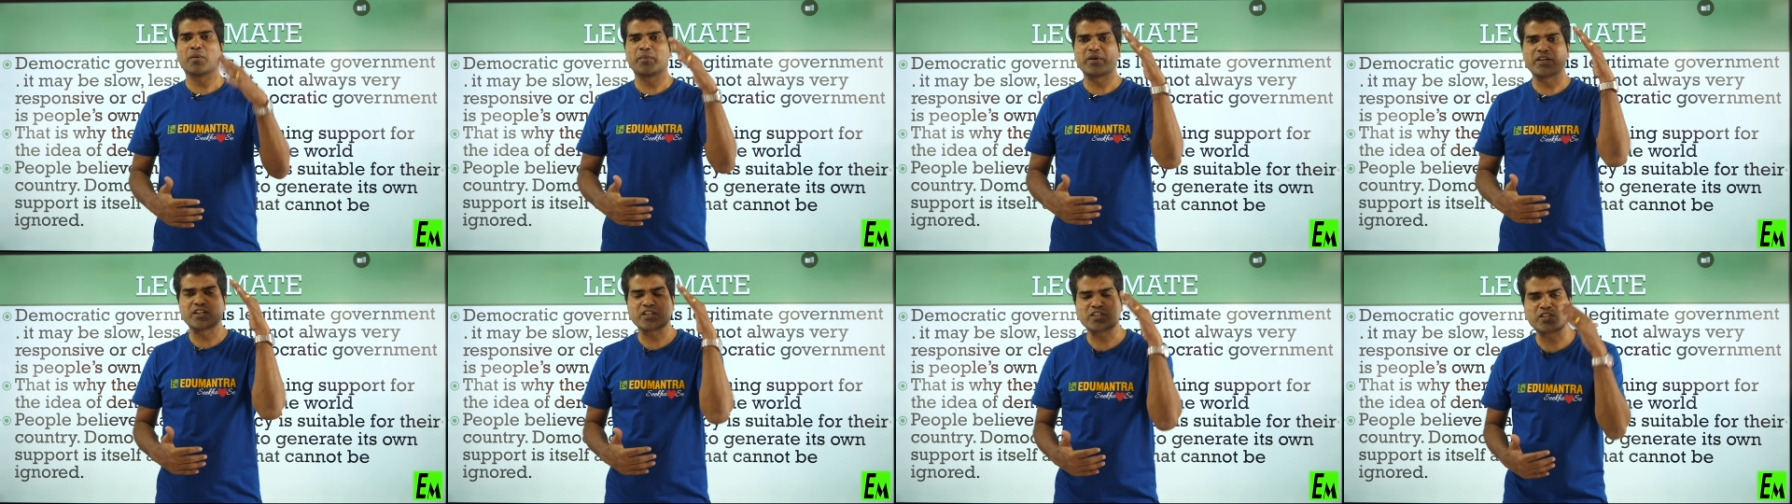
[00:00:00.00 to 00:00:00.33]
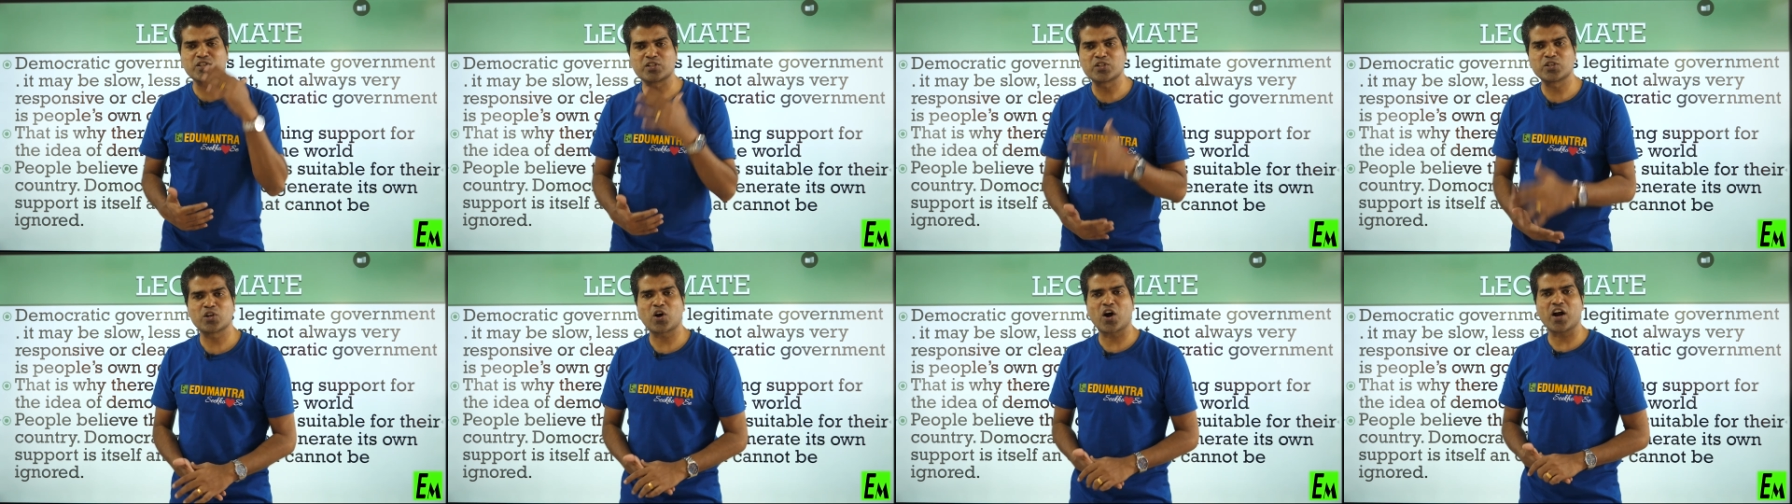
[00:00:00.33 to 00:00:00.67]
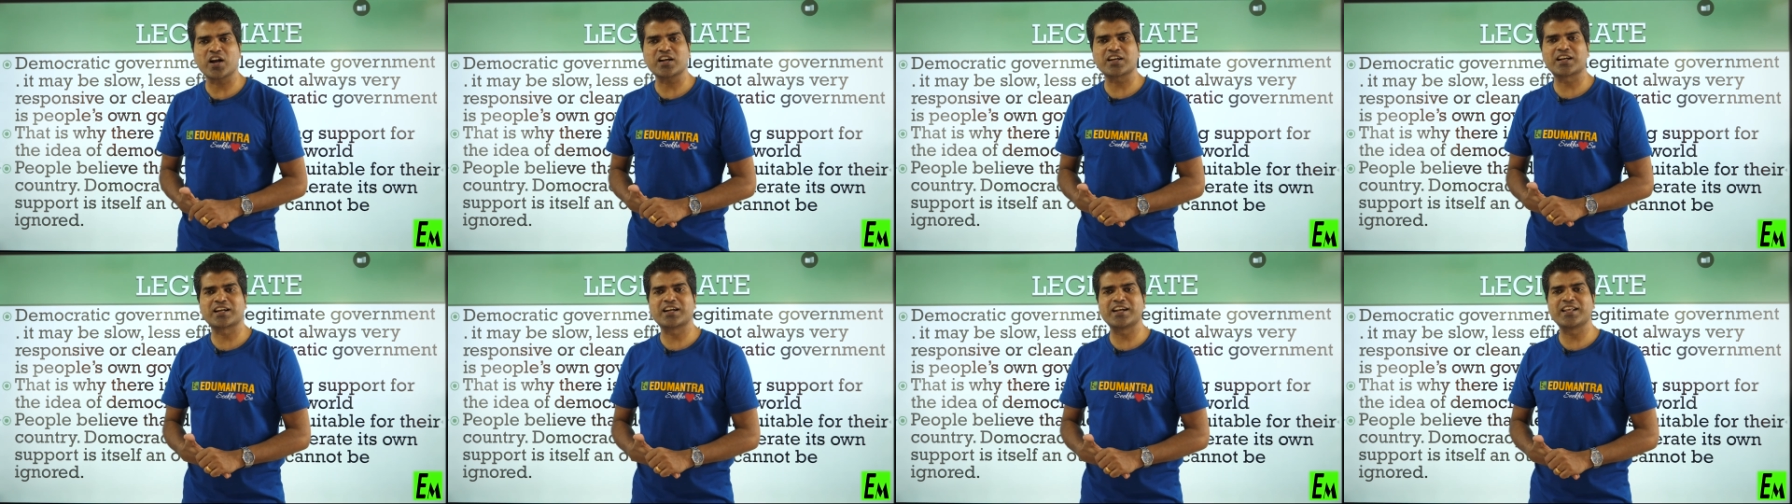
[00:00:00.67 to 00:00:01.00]
it is
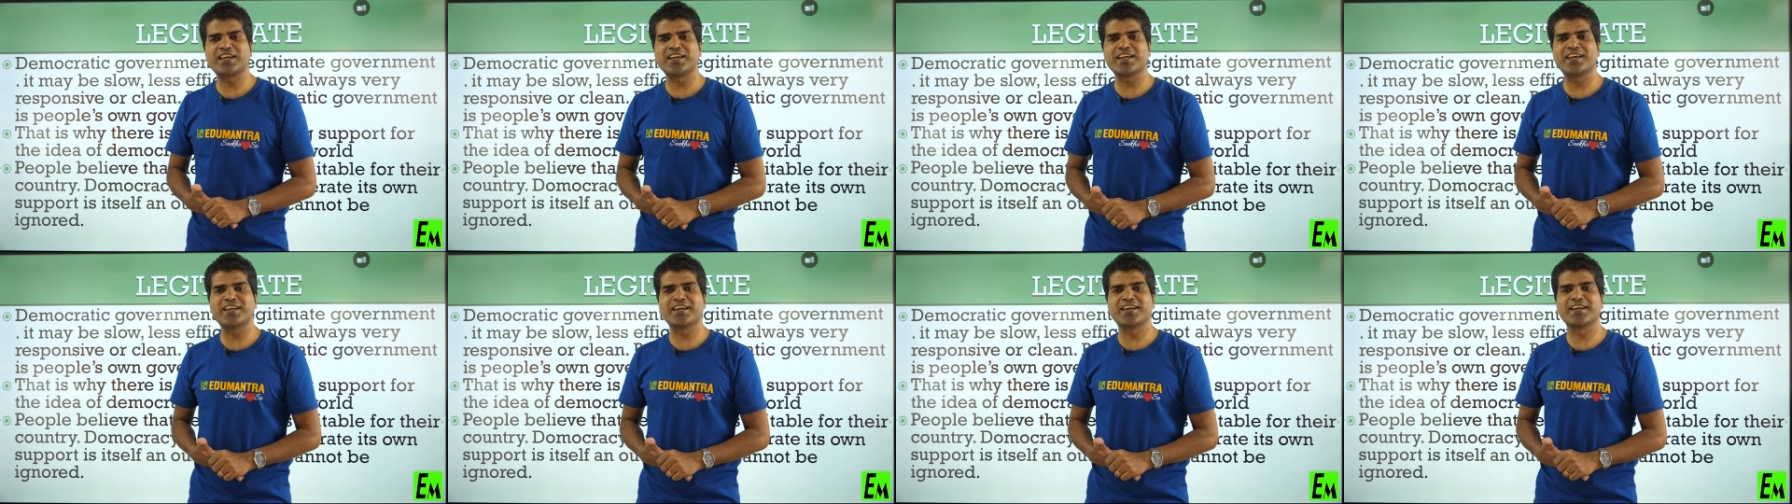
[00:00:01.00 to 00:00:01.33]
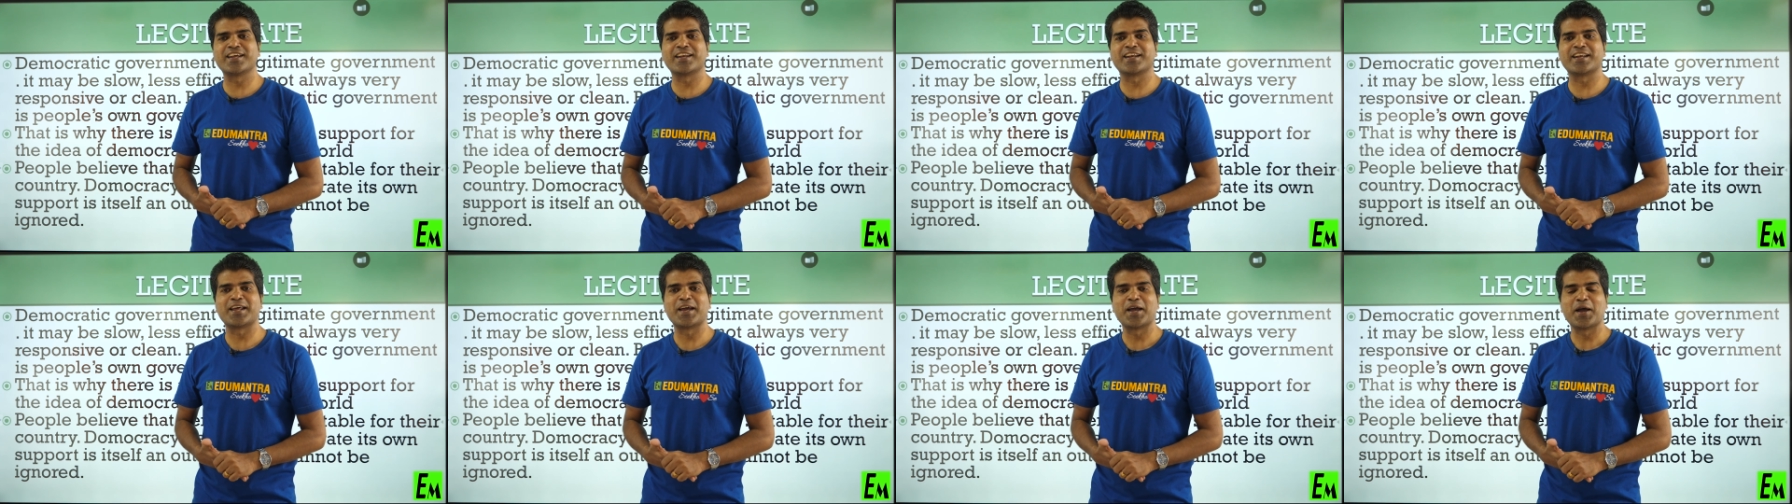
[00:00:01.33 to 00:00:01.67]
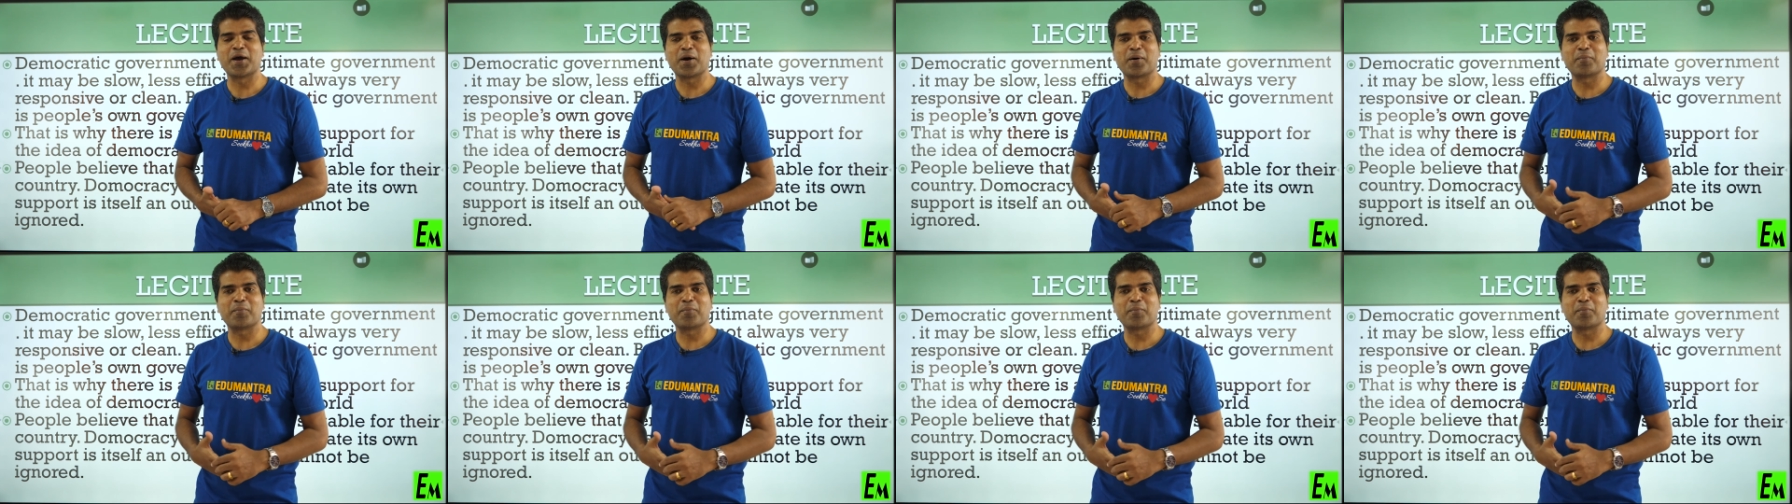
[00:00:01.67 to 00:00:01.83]
not clean.